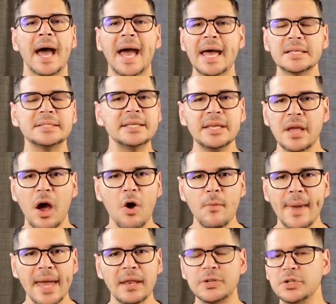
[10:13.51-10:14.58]
SEO
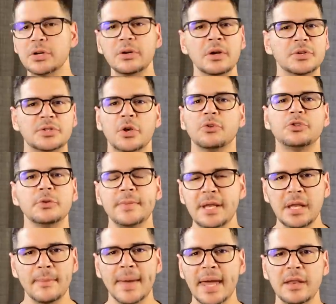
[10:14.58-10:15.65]
manager, social
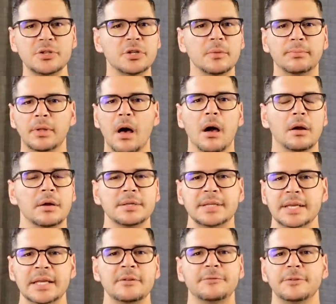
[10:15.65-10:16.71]
media manager, bloggers,
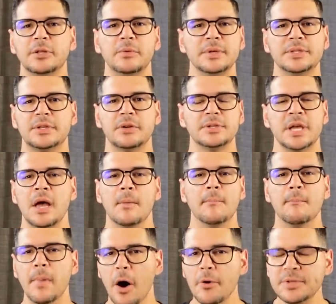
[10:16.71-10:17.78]
influencers,
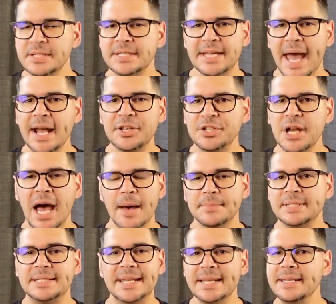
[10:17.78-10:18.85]
most tech
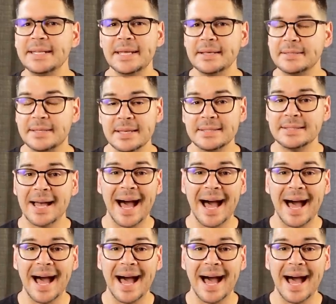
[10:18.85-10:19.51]
jobs didn't exist